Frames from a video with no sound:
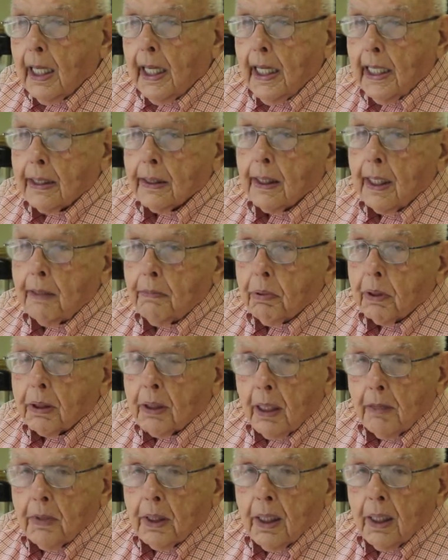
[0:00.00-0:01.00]
and they were
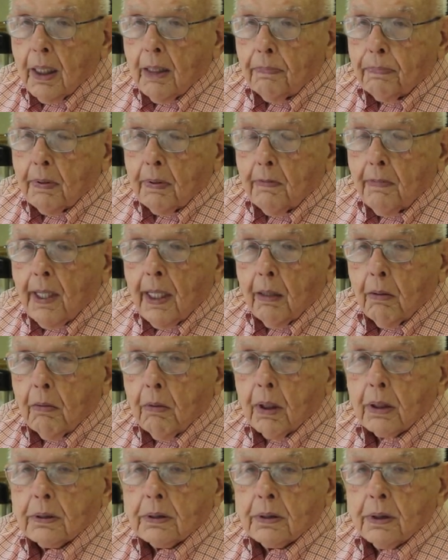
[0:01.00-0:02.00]
coming up about
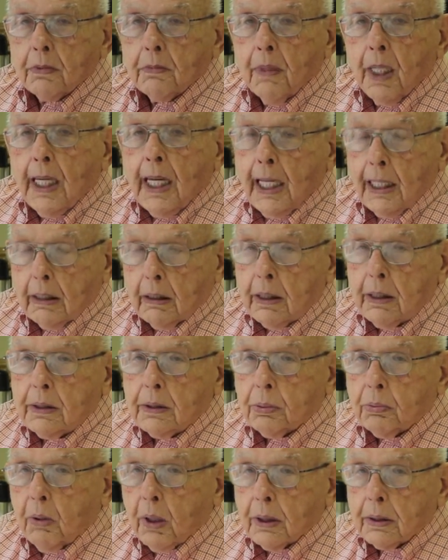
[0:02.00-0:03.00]
at
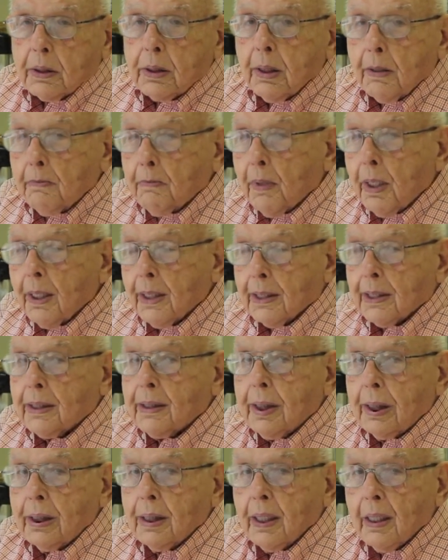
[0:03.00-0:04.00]
least once a
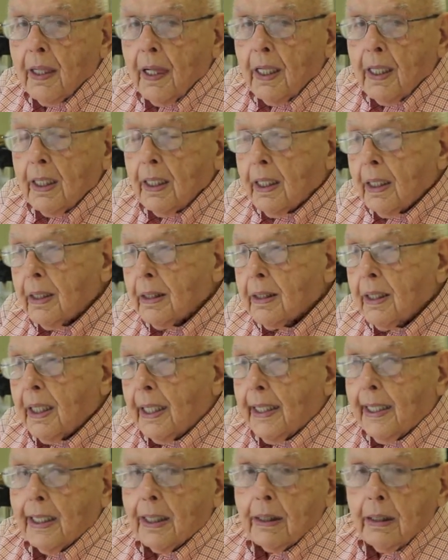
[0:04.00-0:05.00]
month
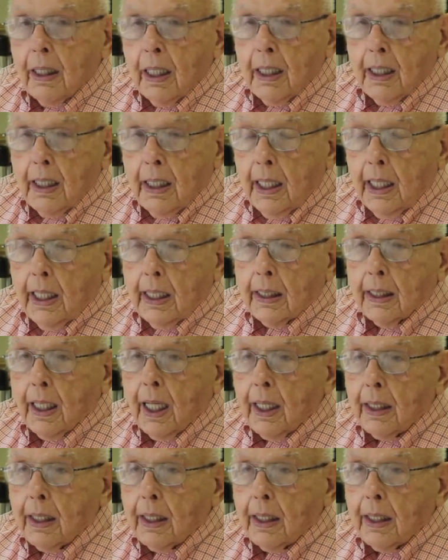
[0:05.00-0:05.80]
then, and